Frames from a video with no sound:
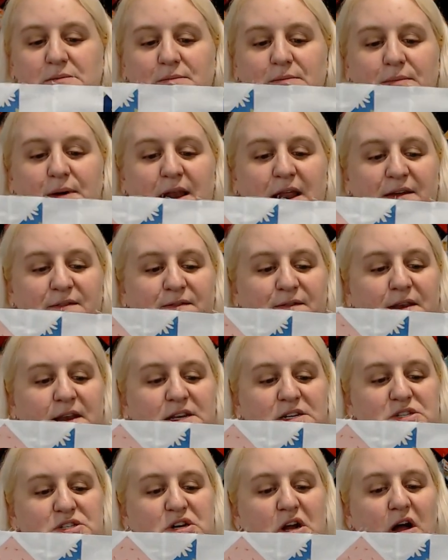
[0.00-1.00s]
but I
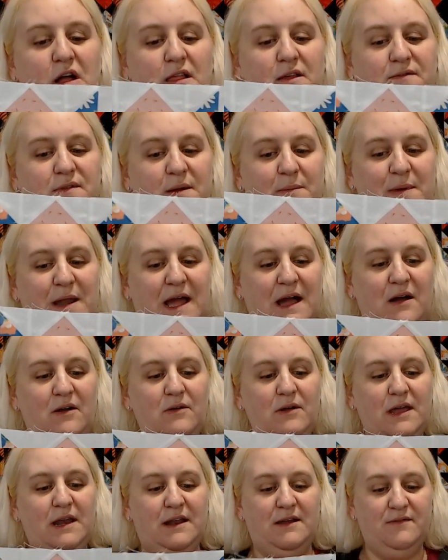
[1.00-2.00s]
finished all of them now,
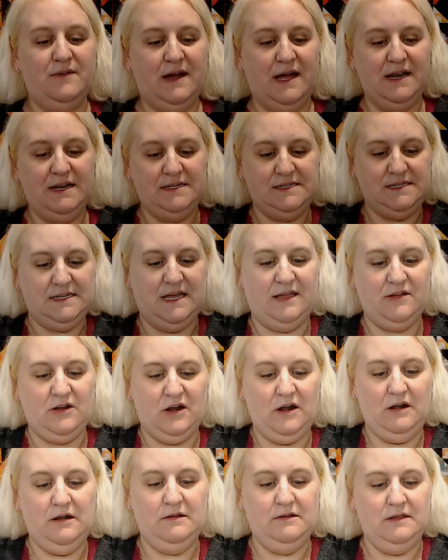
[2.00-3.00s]
and I've got it
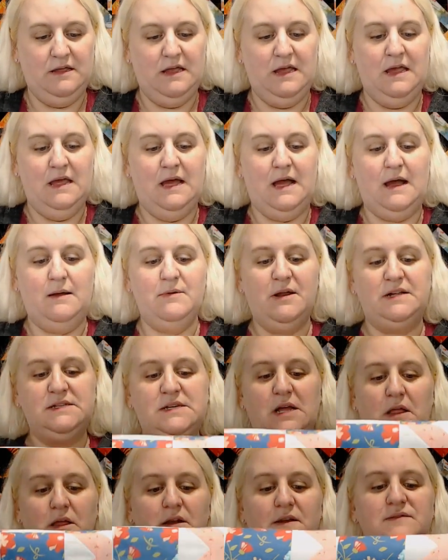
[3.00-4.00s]
together. I'm not
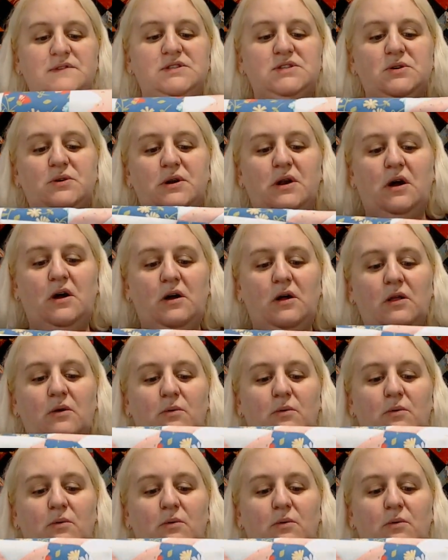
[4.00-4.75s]
tall enough to show it all at